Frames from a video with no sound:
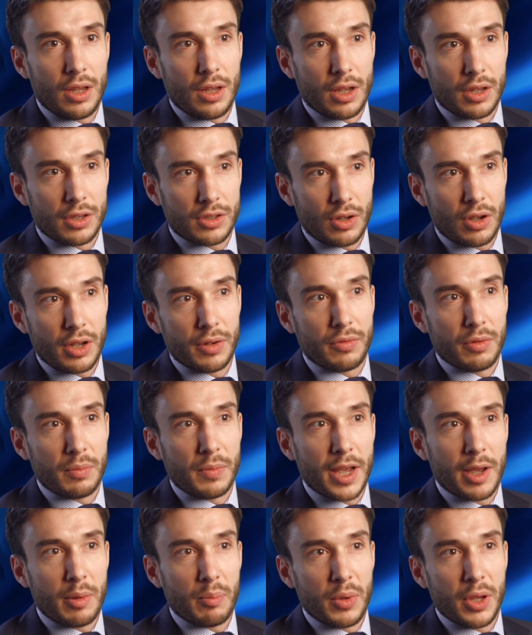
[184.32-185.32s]
Aside
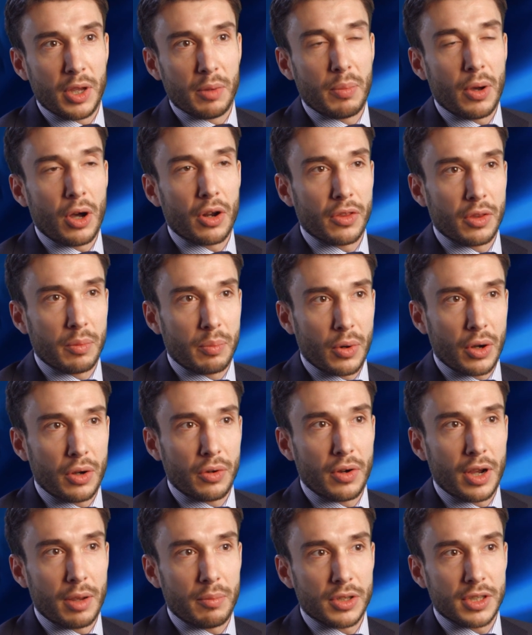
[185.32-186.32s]
from that, being part of the
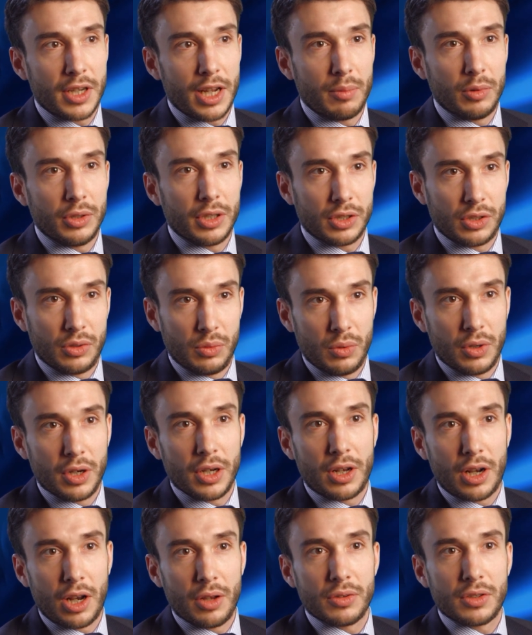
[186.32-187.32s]
programme has enabled us to
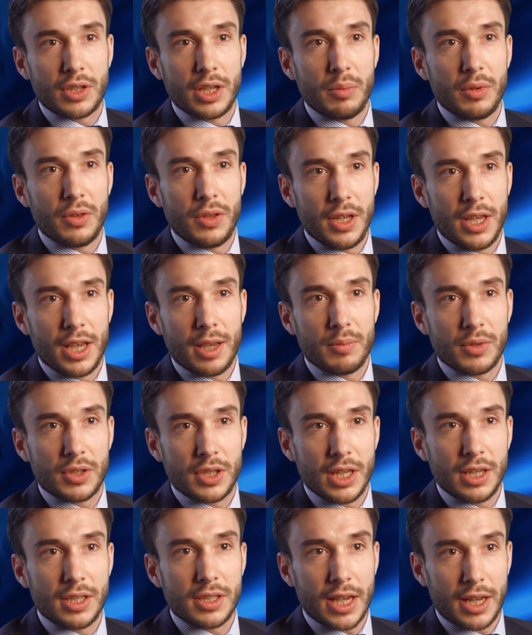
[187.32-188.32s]
work closely with the
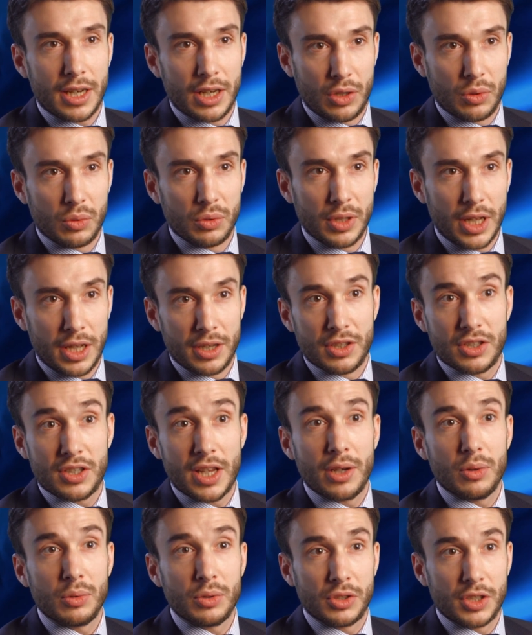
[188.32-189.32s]
EMC technical and
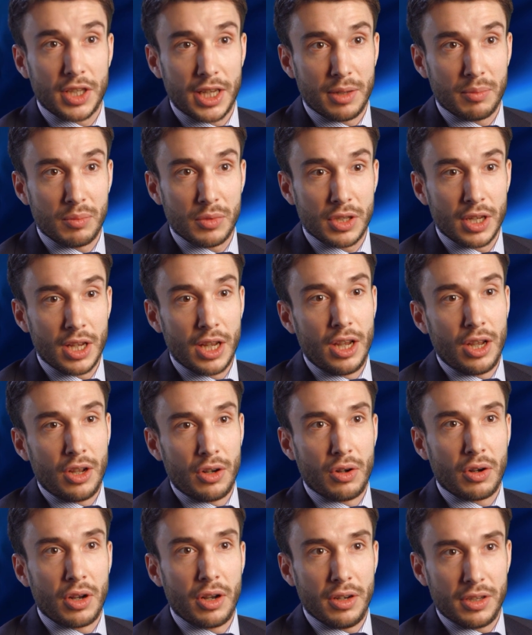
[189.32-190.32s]
sales teams,
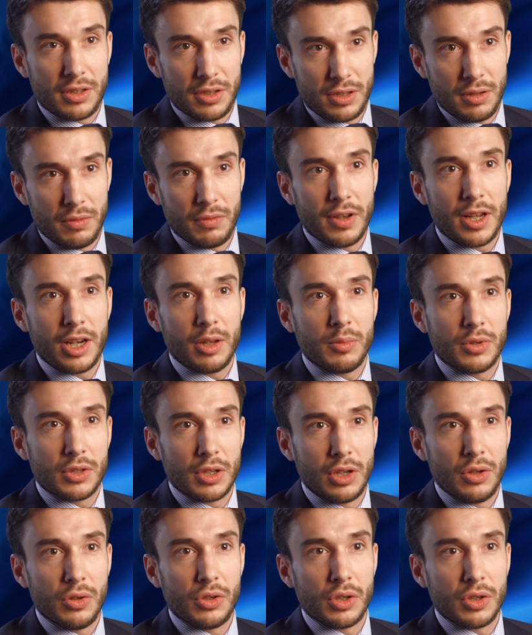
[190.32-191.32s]
not only to develop
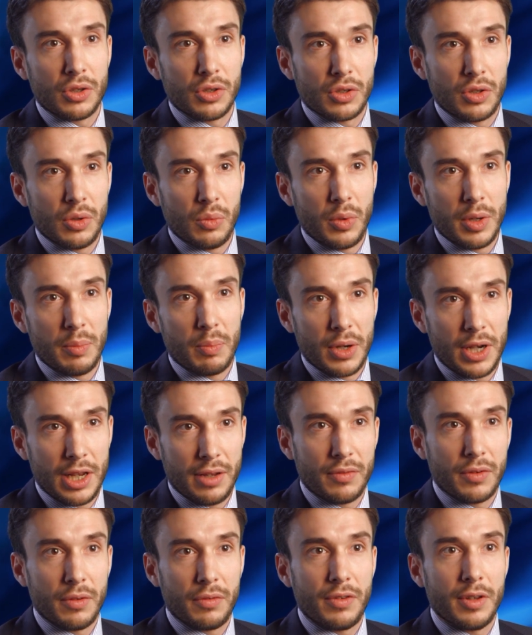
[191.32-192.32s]
solutions that we
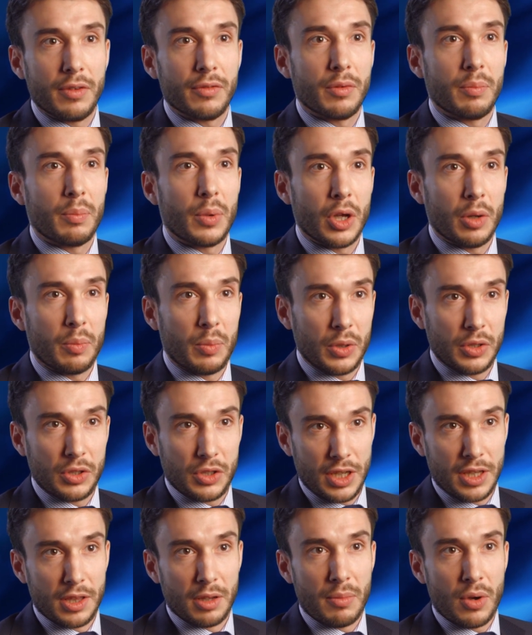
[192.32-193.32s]
believe are fit for
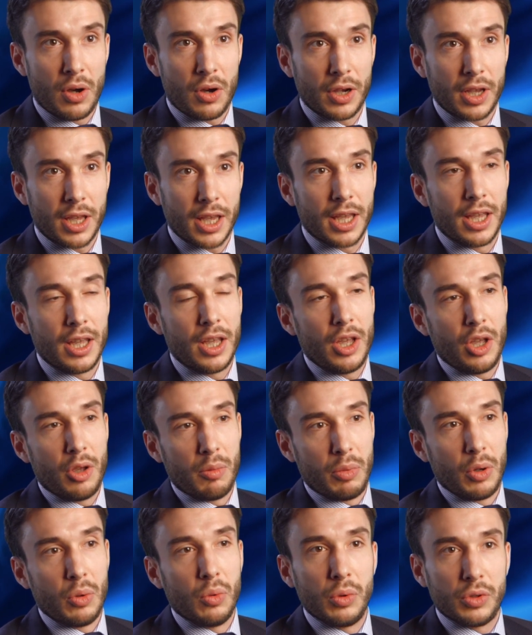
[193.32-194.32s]
purpose in the market,
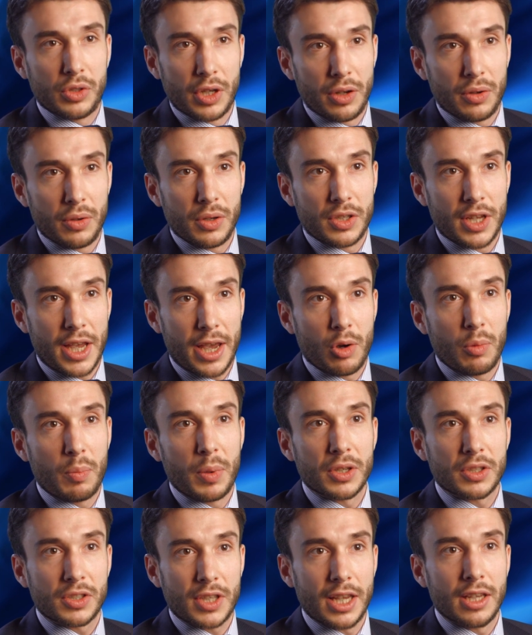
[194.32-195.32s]
but also to
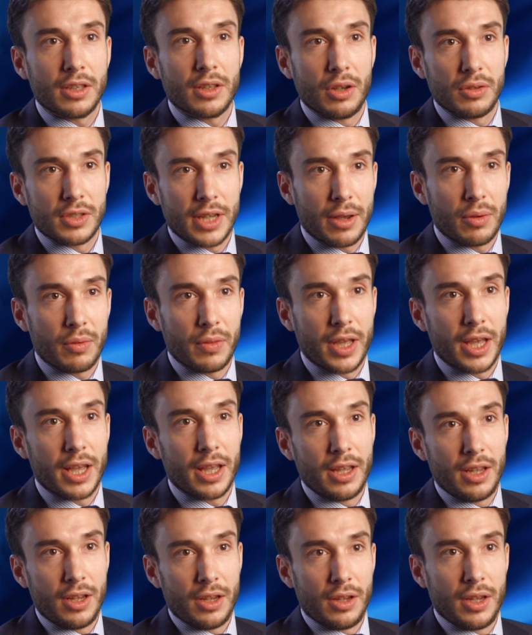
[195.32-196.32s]
help us take those out
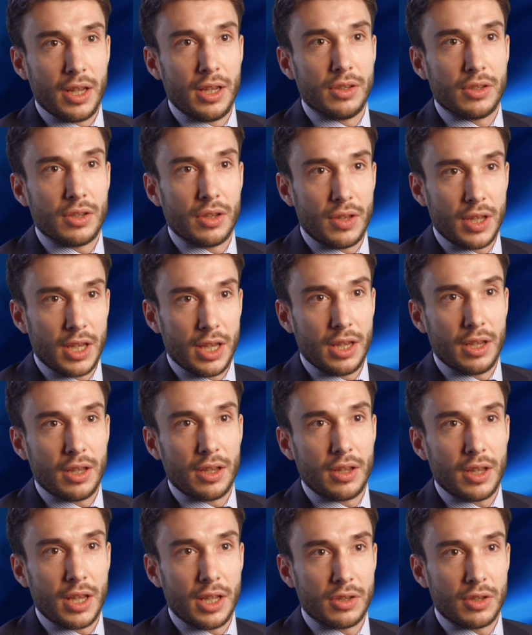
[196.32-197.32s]
there into the
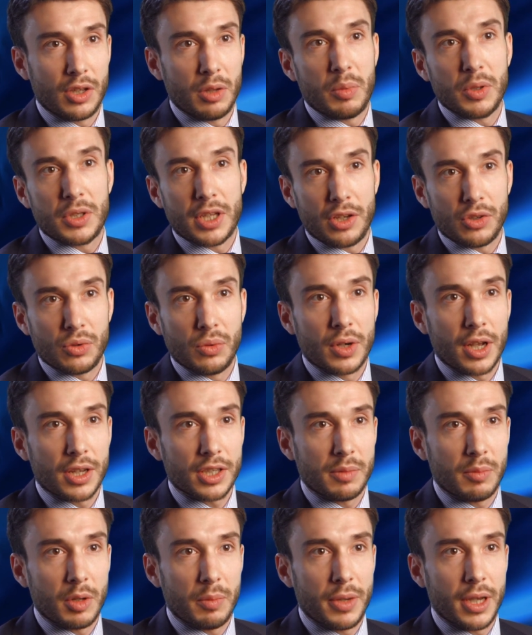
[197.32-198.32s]
potential
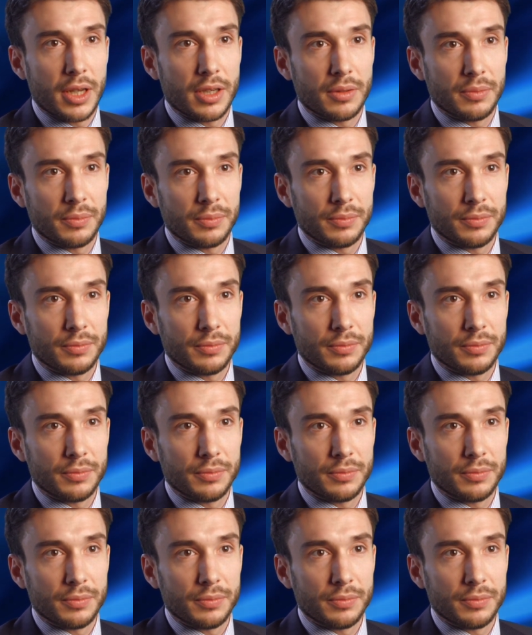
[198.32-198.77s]
customer base.